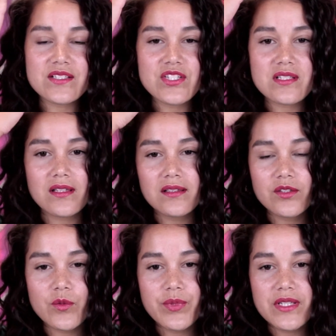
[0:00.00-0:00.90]
just a
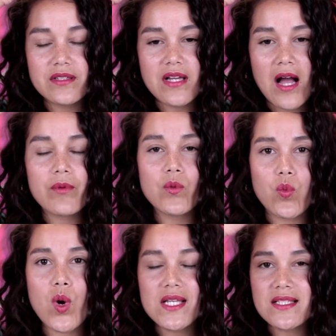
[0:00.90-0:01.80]
little bit how it
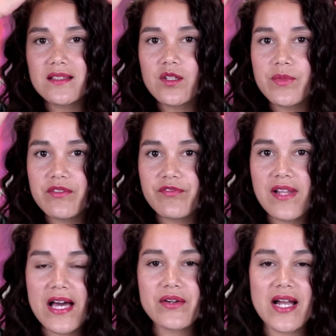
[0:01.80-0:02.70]
was a little bit
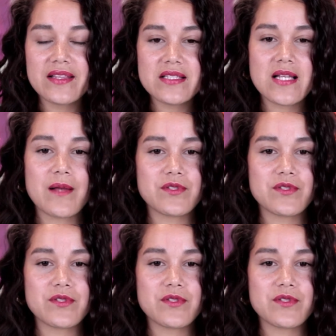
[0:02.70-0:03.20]
flatter at the top,